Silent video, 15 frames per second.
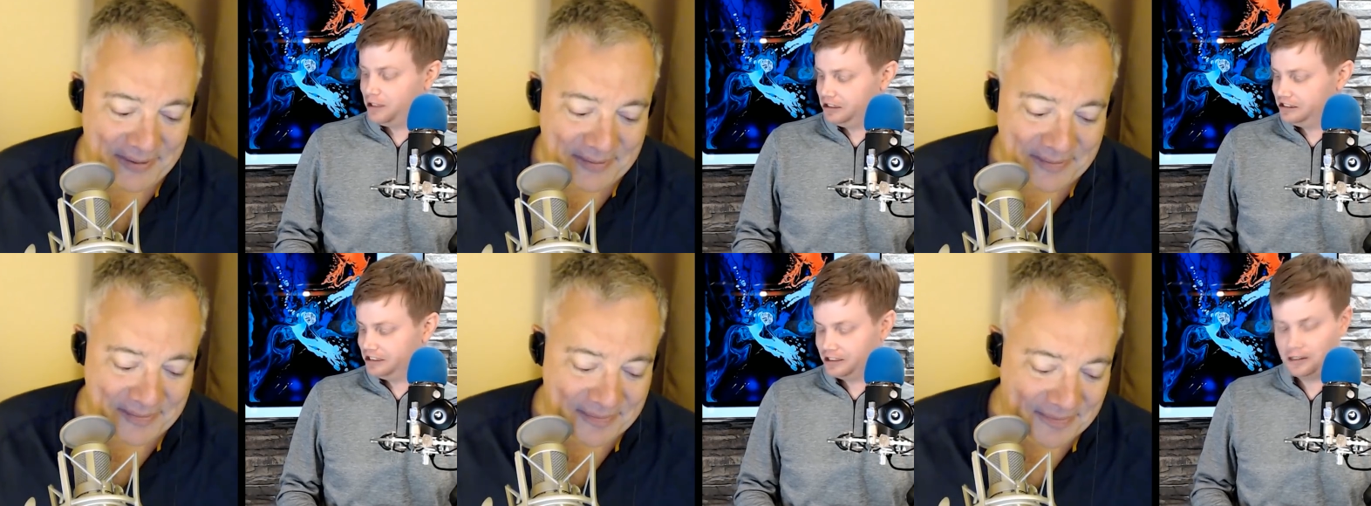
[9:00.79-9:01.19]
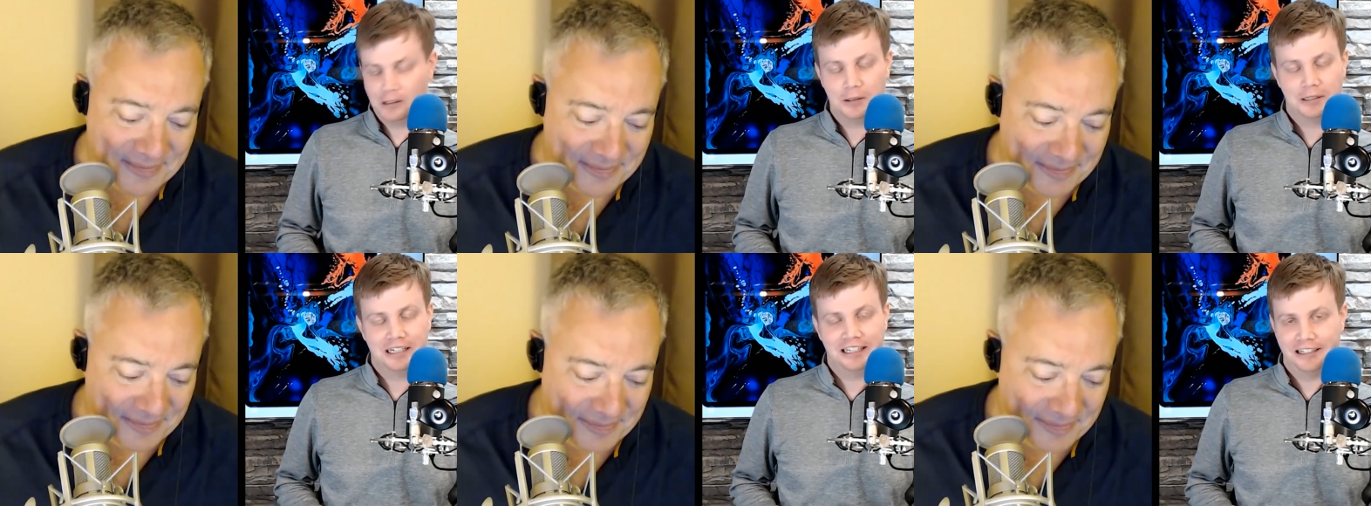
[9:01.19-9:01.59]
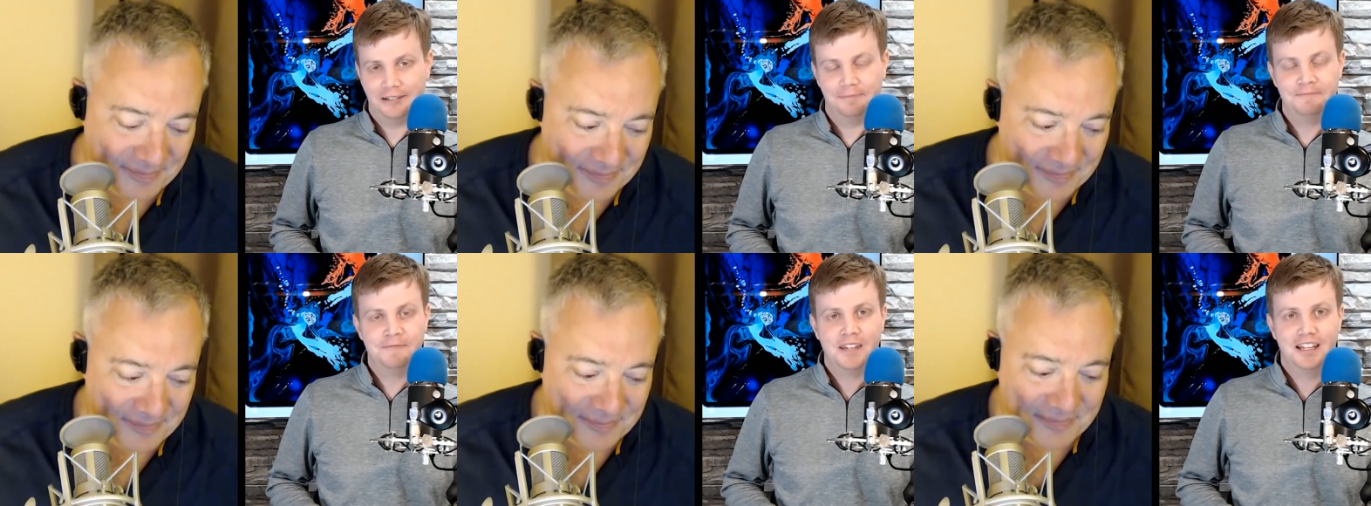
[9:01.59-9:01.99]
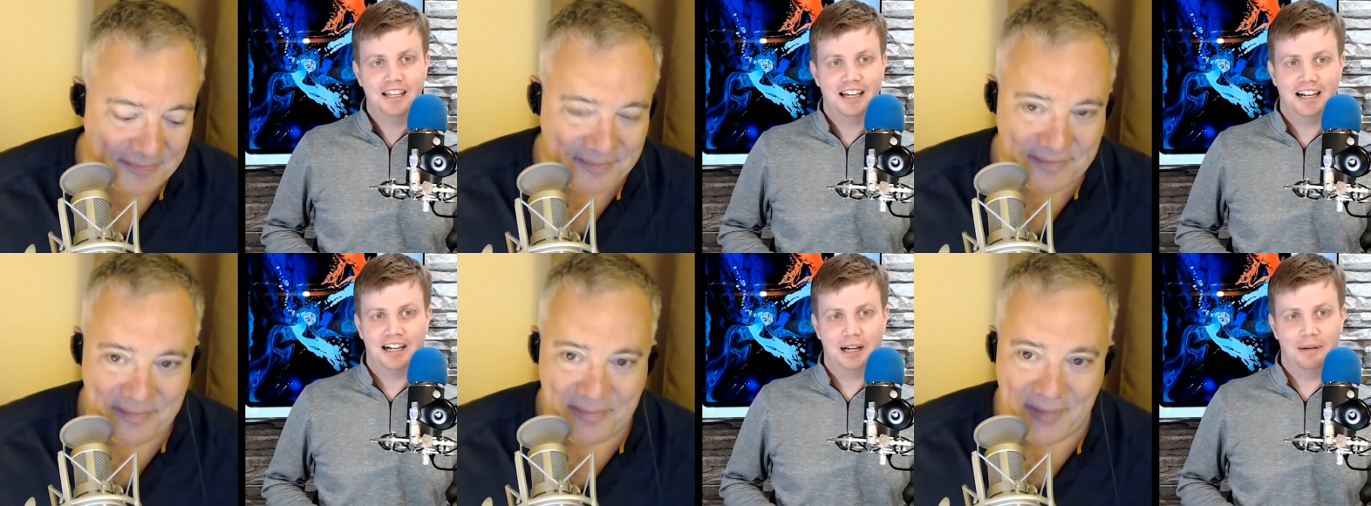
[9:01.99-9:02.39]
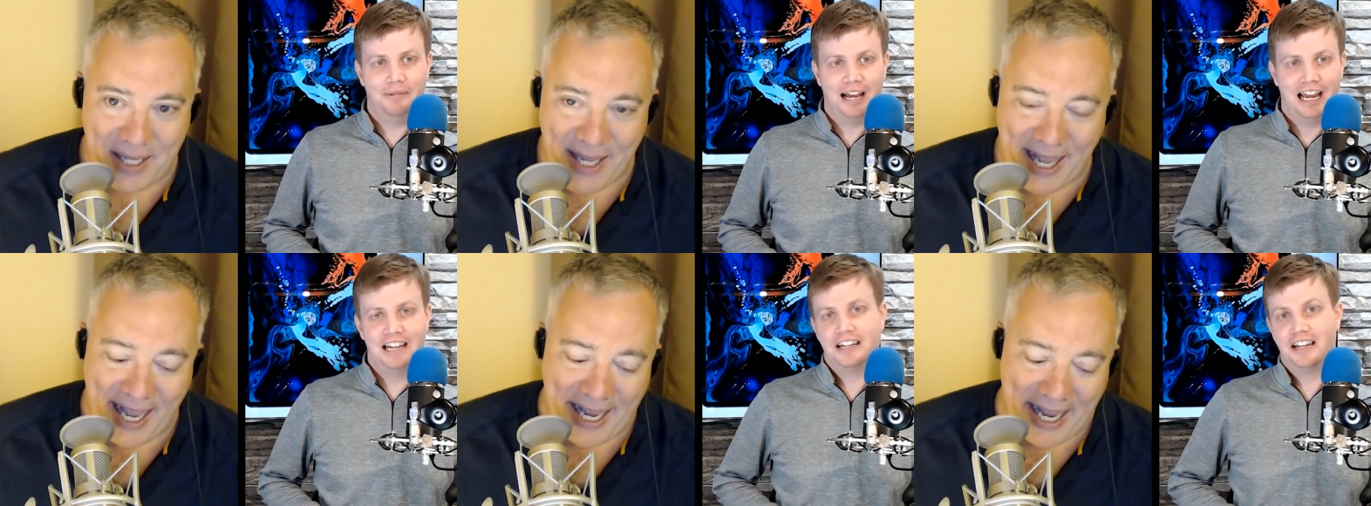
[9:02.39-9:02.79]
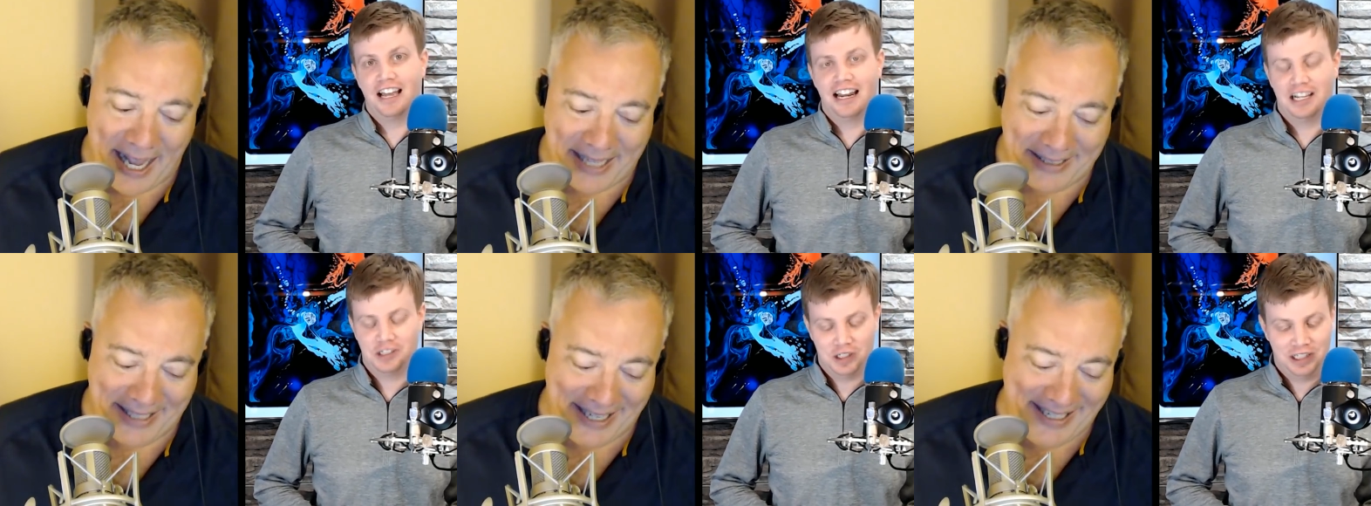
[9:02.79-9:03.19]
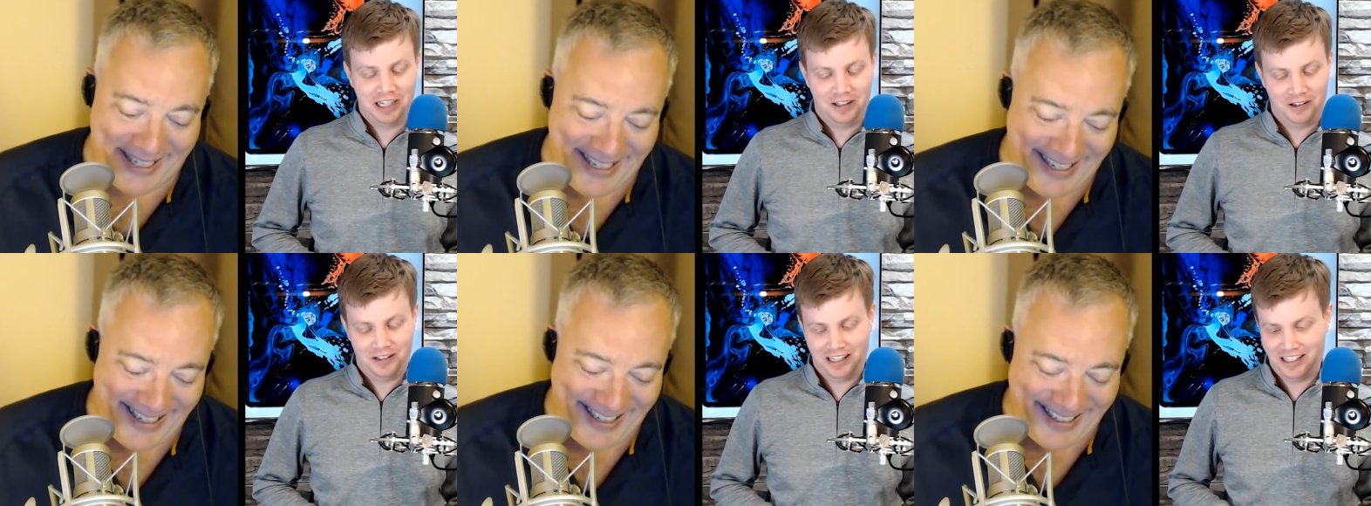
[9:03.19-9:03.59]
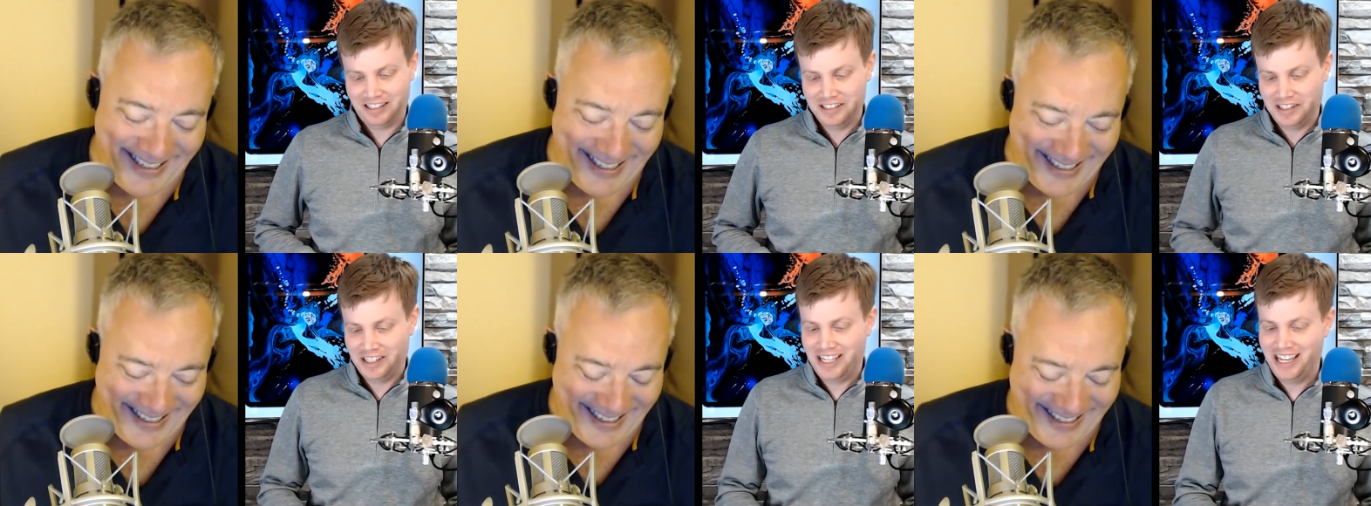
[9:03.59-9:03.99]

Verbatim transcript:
Speaker 1: Paul said you're going to hell. Um, I did I, not I... actually tell her that.